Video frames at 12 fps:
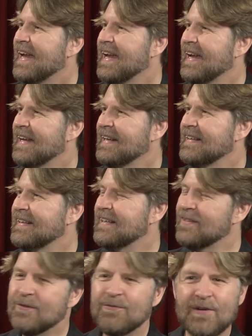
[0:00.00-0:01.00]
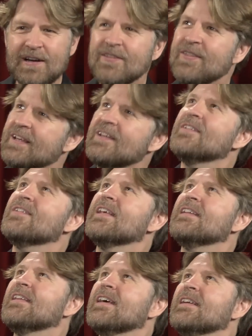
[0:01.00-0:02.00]
And the funny thing is
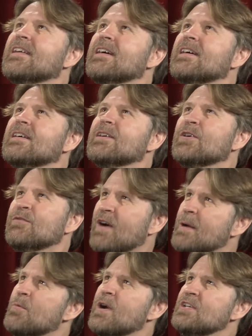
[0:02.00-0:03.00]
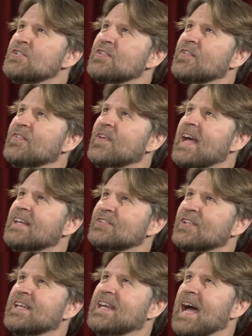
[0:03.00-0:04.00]
that that uh, "Good Vibrations"
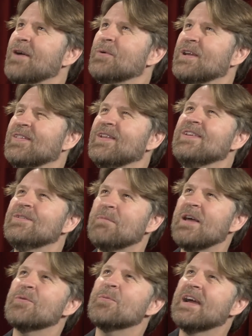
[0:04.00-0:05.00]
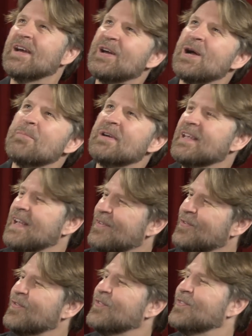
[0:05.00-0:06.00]
actually got released by the record company as a